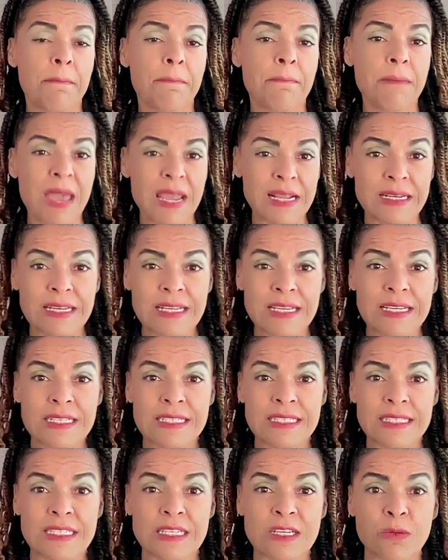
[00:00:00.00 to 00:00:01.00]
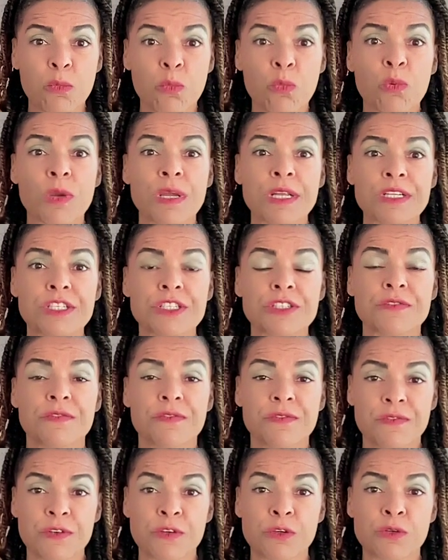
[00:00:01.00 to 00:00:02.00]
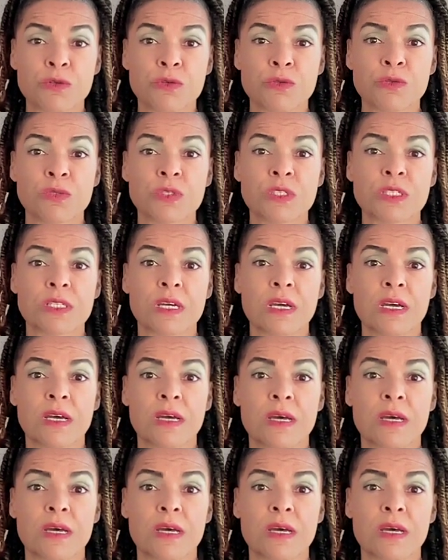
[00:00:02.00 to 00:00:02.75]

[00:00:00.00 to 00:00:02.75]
magnesium rich foods,